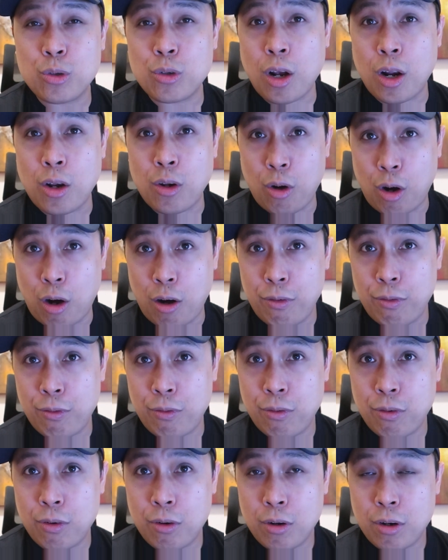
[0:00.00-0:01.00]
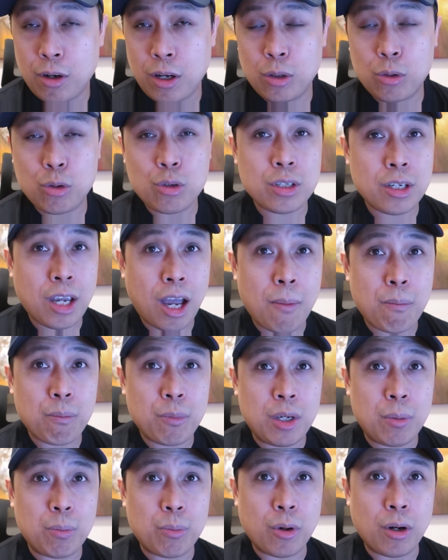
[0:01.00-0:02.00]
to run off, to
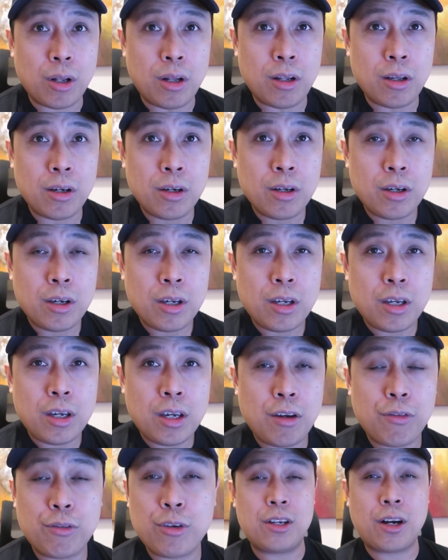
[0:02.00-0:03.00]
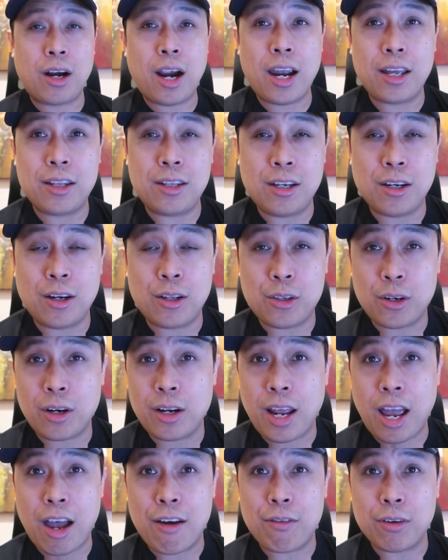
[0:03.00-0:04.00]
scam people, if they're hiding under
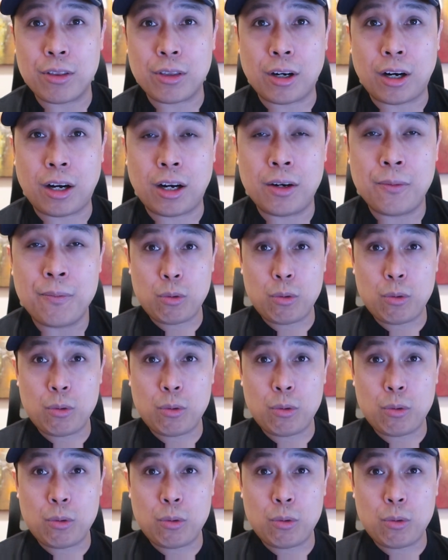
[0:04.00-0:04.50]
an avatar.